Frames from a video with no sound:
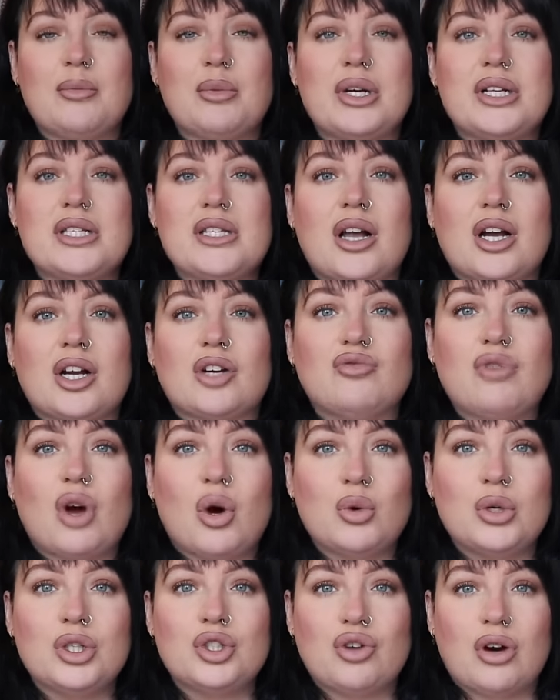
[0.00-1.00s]
But it's like a
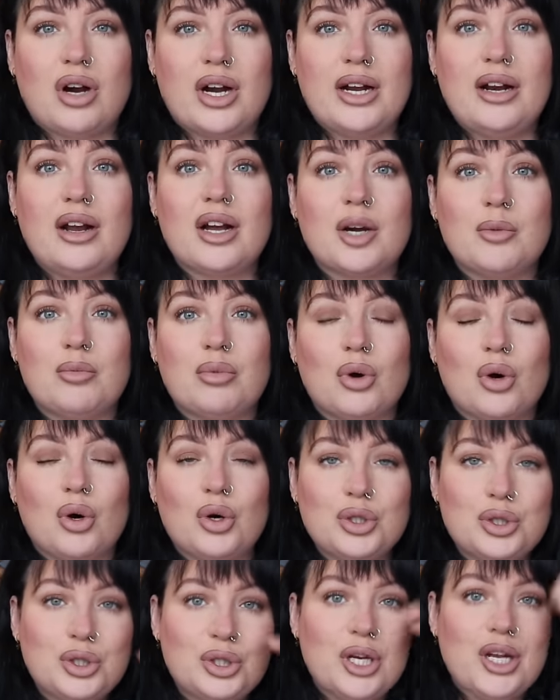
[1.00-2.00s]
roller dryer, like a
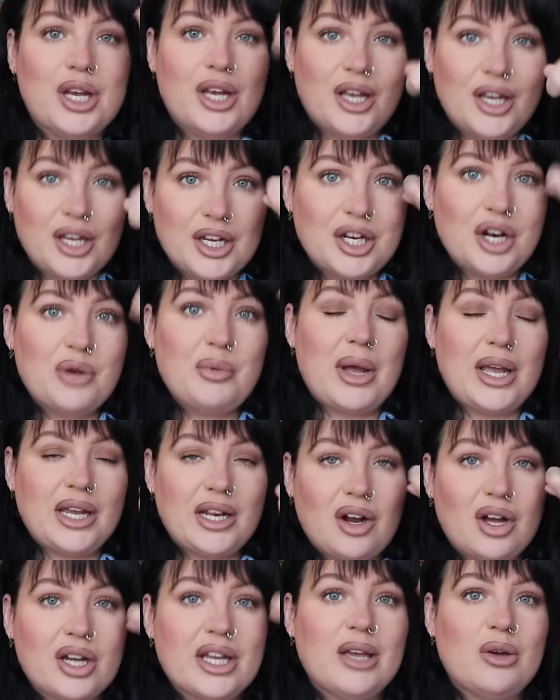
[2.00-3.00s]
brush, you know, where you
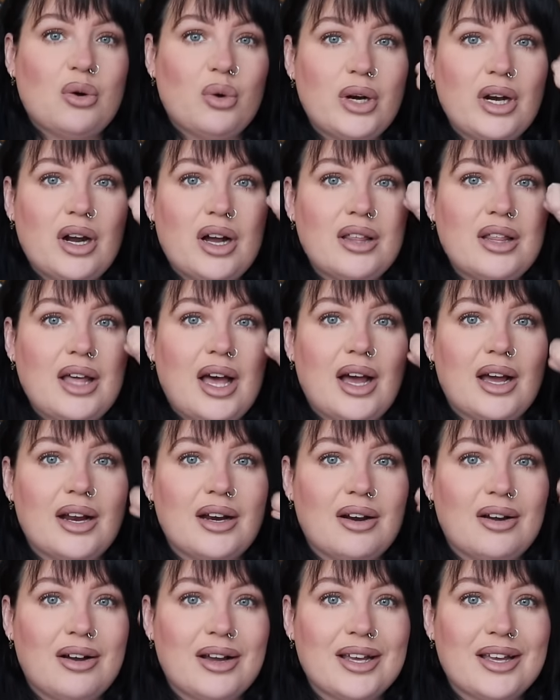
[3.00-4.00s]
like keep going like that,
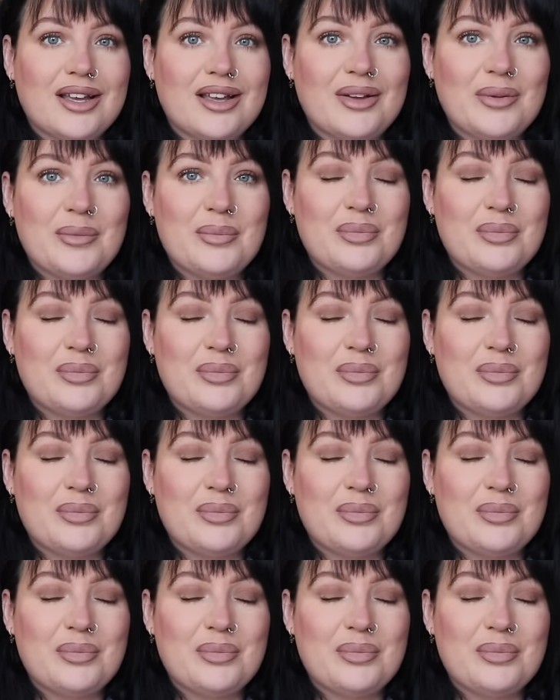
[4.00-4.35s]
and like,